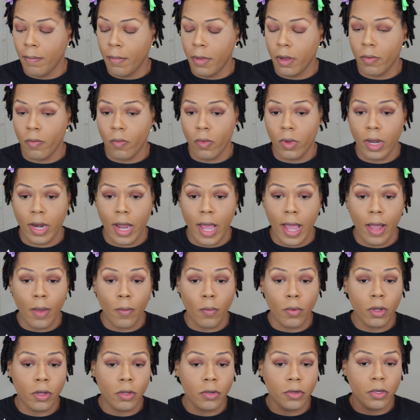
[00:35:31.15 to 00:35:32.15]
but what
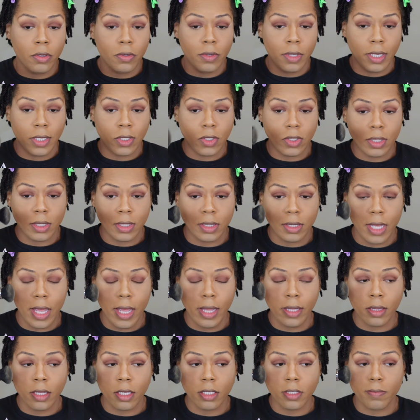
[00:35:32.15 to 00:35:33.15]
I will do is just
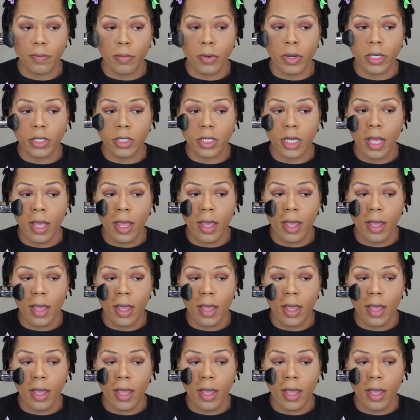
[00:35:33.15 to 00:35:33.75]
take this brush